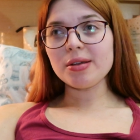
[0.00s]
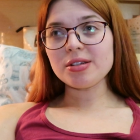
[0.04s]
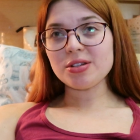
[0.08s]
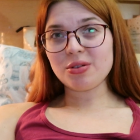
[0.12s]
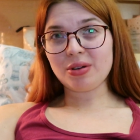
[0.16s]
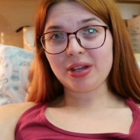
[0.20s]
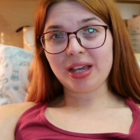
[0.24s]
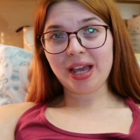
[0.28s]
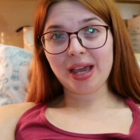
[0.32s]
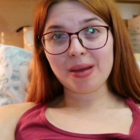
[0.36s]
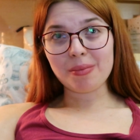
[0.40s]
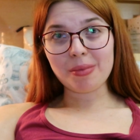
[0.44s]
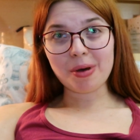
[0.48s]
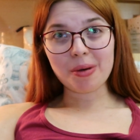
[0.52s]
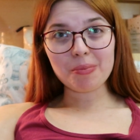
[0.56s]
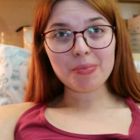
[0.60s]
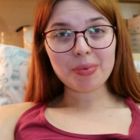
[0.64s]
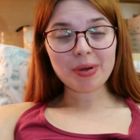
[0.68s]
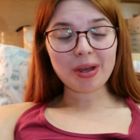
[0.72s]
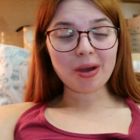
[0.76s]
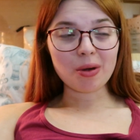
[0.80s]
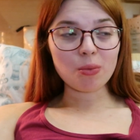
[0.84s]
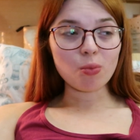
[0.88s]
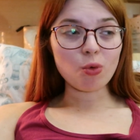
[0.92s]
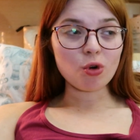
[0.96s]
so I came
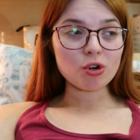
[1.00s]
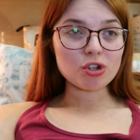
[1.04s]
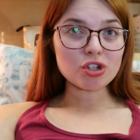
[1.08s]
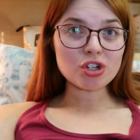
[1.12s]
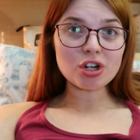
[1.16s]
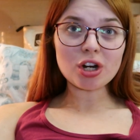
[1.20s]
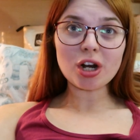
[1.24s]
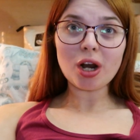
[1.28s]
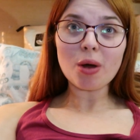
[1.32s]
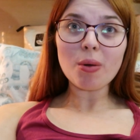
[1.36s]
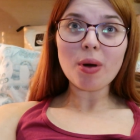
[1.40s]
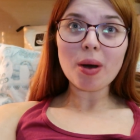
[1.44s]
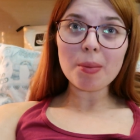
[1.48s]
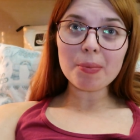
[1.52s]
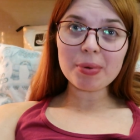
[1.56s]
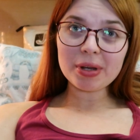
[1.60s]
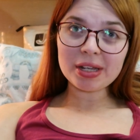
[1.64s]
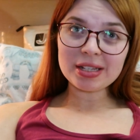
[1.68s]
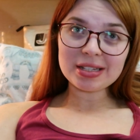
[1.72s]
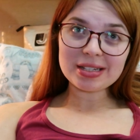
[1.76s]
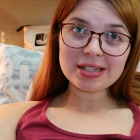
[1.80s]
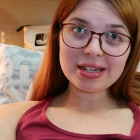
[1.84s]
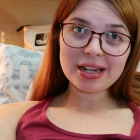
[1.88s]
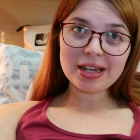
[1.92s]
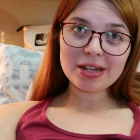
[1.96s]
up and watched Glow Up
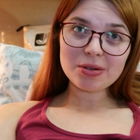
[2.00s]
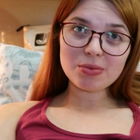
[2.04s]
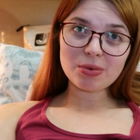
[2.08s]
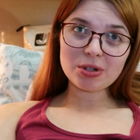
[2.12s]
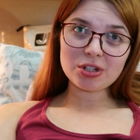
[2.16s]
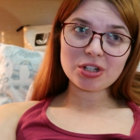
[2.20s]
instead,